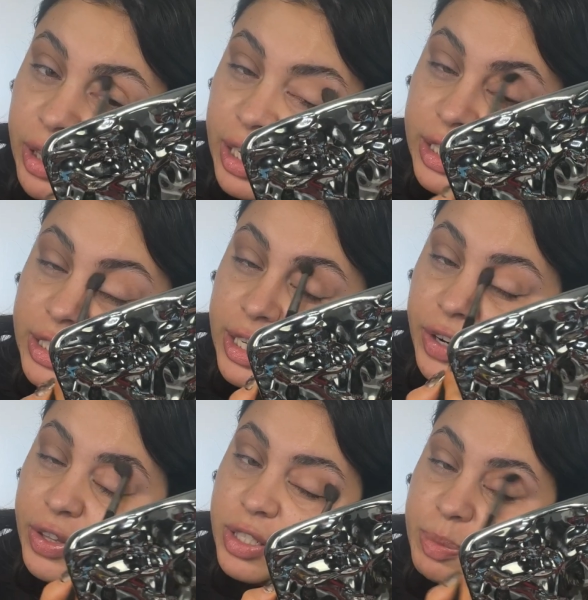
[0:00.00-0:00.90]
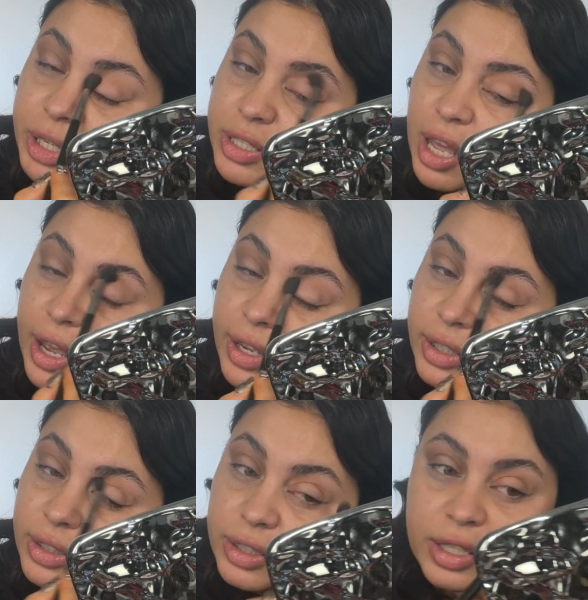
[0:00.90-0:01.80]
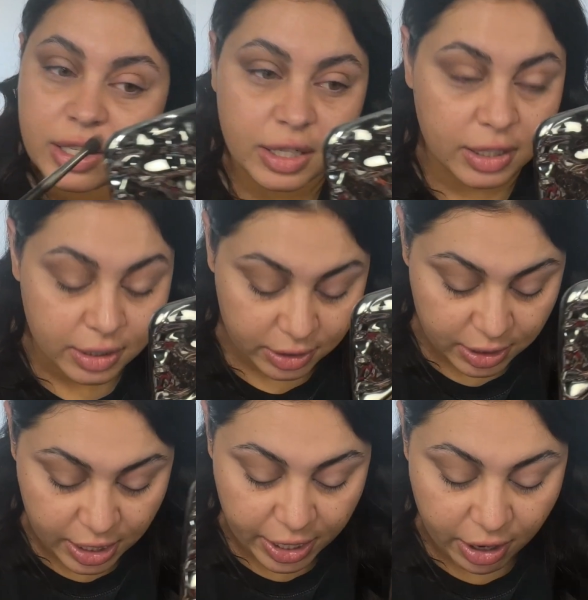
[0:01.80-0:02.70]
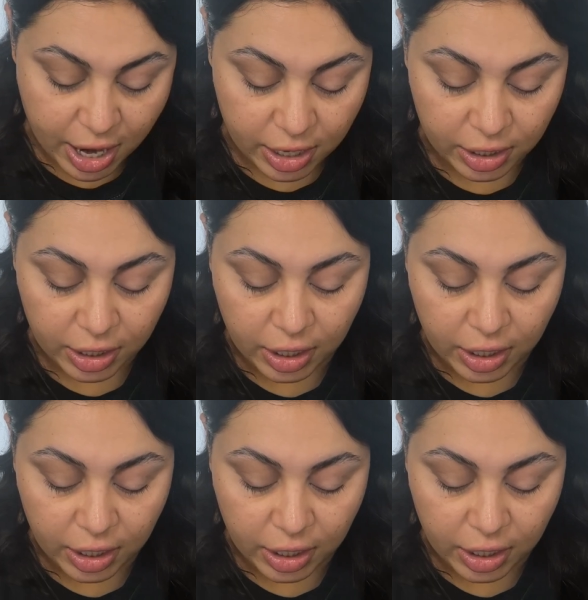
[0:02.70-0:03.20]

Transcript: that need to hear this because I needed to hear it.